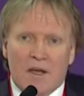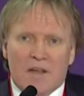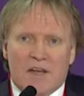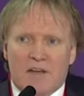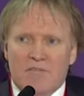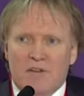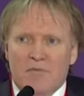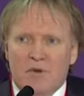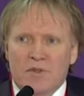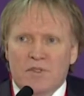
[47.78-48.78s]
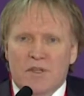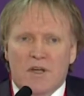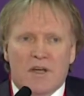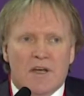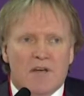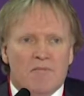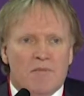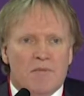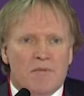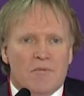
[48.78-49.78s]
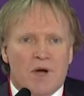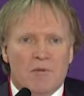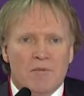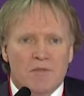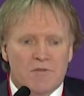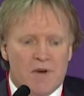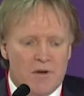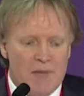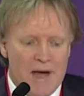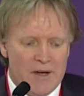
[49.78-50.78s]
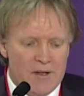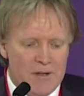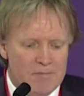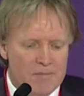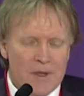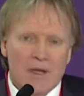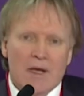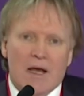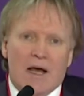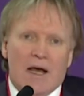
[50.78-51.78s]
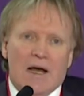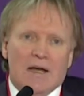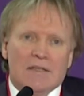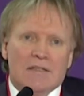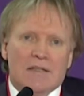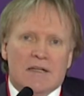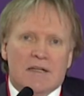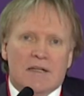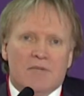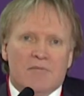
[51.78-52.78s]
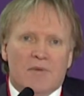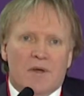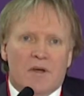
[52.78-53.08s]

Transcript: Thankfully, most um, problems are very minor, and um,